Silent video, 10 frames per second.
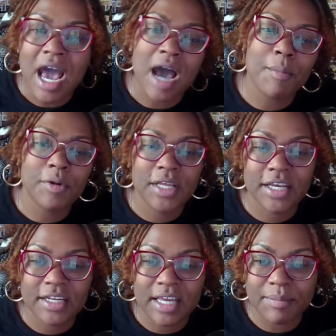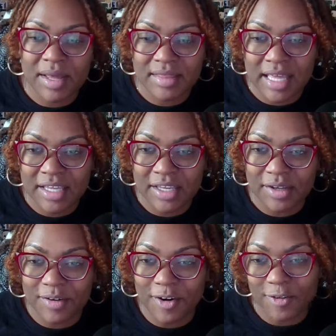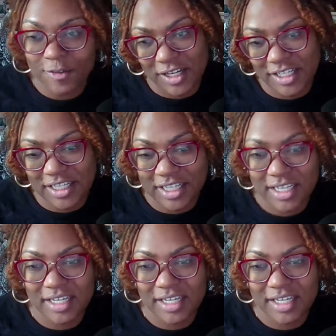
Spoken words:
I'm only here to get my thank you. Oh, really?